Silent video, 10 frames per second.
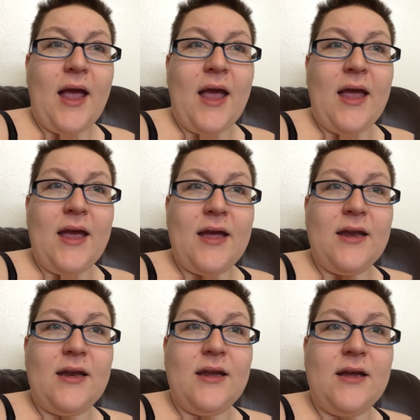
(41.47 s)

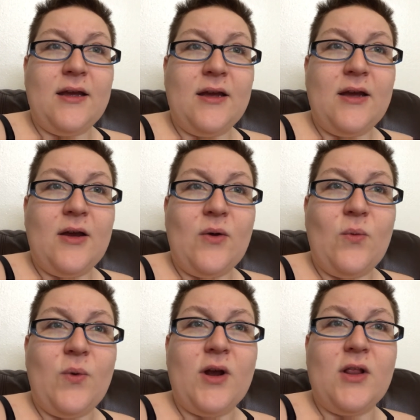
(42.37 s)
And
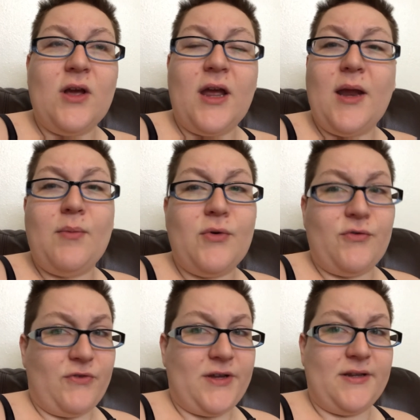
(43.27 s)
we're looking at
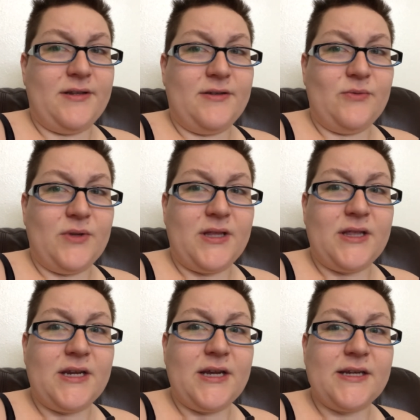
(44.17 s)
moving
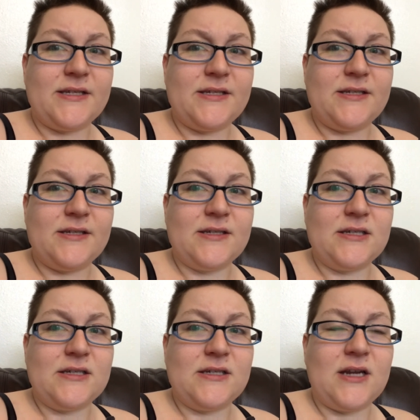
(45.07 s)
within the next
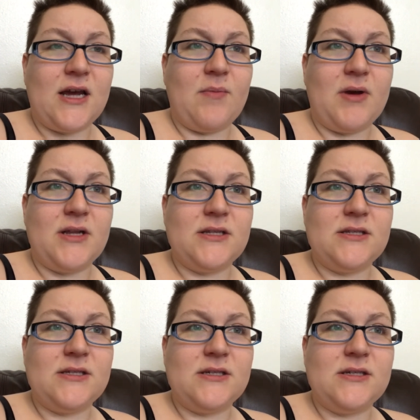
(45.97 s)
9
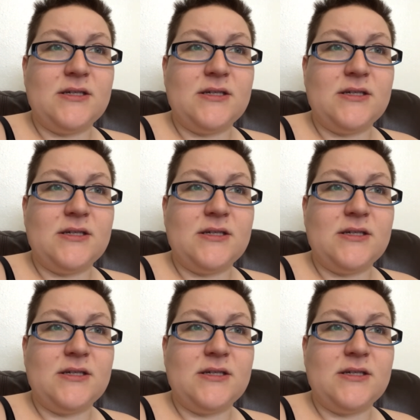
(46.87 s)
months.